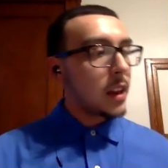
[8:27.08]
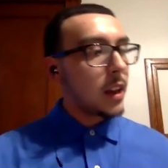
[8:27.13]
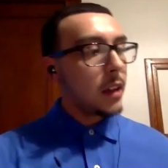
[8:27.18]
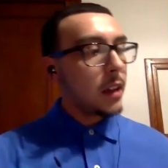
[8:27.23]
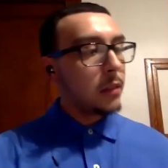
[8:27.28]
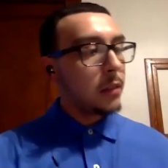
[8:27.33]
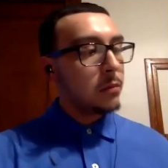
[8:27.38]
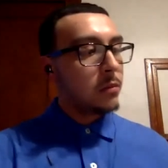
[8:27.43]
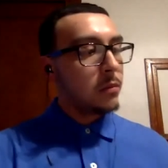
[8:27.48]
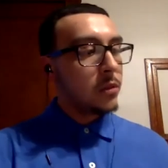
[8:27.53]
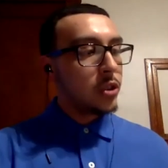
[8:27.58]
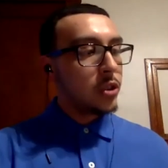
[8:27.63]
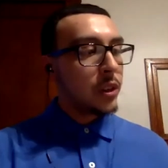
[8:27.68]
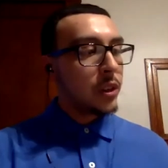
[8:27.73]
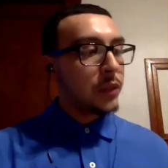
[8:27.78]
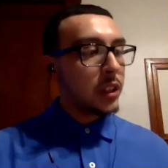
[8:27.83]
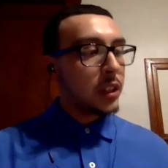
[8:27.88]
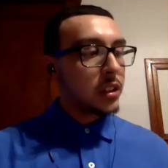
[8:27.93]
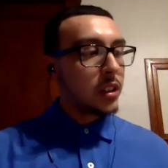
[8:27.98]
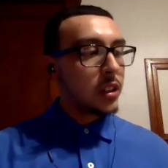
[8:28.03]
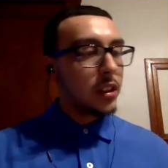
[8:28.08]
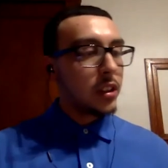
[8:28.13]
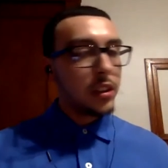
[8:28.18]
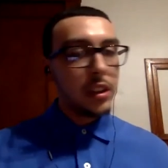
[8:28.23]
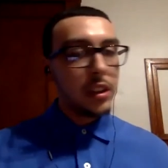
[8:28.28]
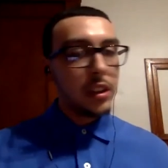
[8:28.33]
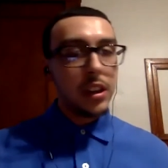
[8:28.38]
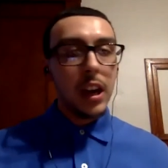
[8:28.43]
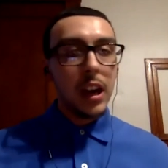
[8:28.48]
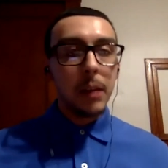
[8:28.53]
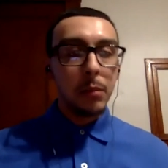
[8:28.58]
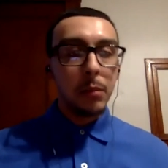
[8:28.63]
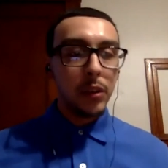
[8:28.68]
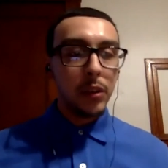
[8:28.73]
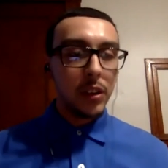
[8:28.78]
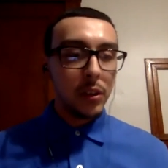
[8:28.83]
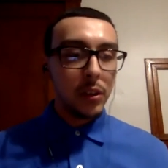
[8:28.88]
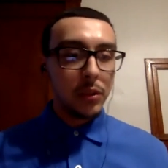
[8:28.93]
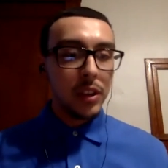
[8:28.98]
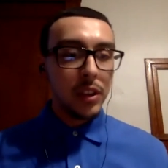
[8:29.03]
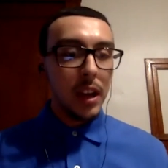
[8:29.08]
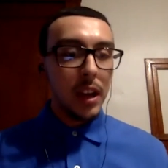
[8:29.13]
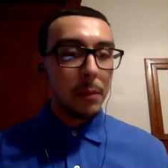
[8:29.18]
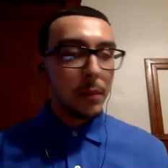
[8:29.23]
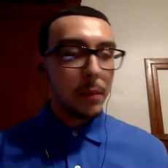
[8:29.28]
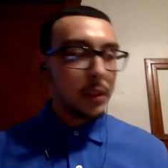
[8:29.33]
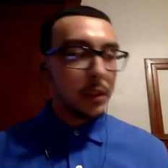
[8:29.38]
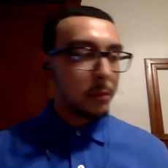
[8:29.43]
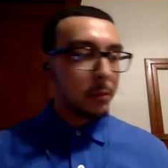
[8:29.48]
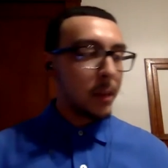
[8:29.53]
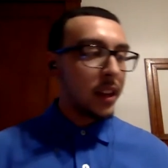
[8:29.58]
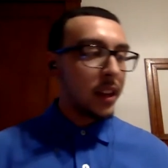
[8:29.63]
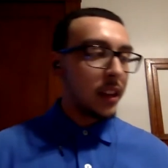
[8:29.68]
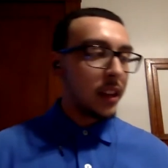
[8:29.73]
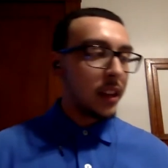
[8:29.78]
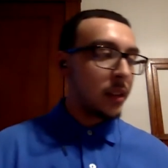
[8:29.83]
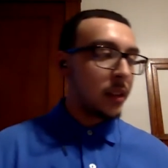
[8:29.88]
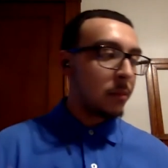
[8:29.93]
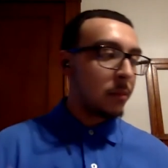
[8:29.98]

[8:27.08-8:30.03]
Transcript: uh, shifting to the non-political topic, my uh,